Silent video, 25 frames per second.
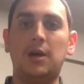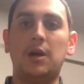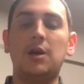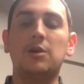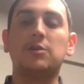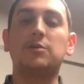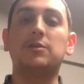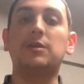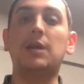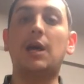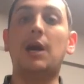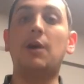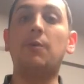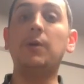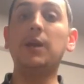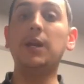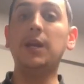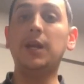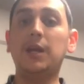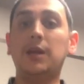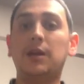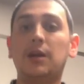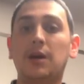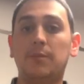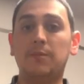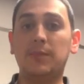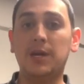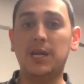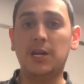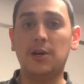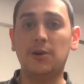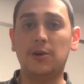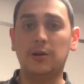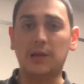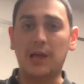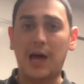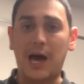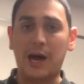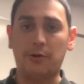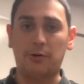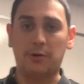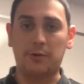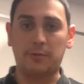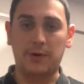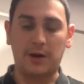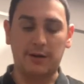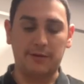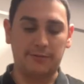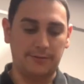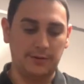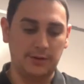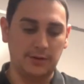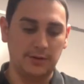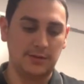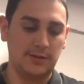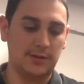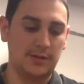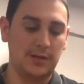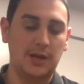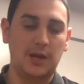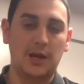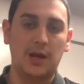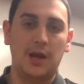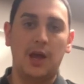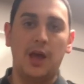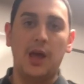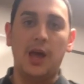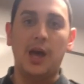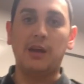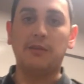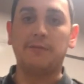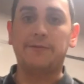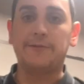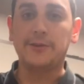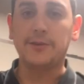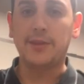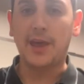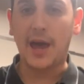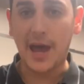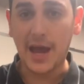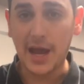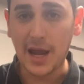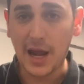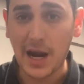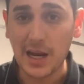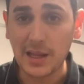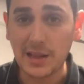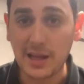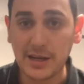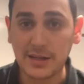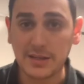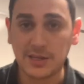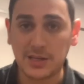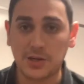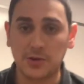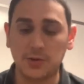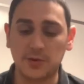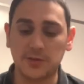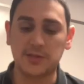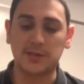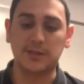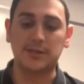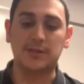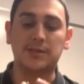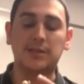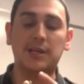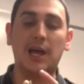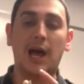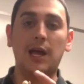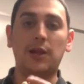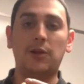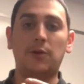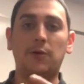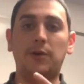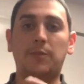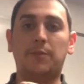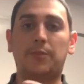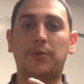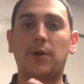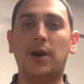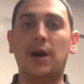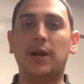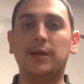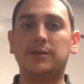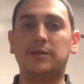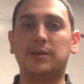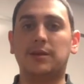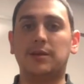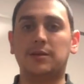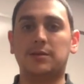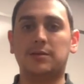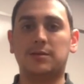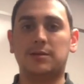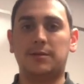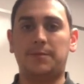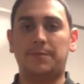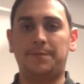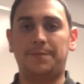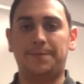So now we need a medial lateral reference. And for that, I like to use the styloid process.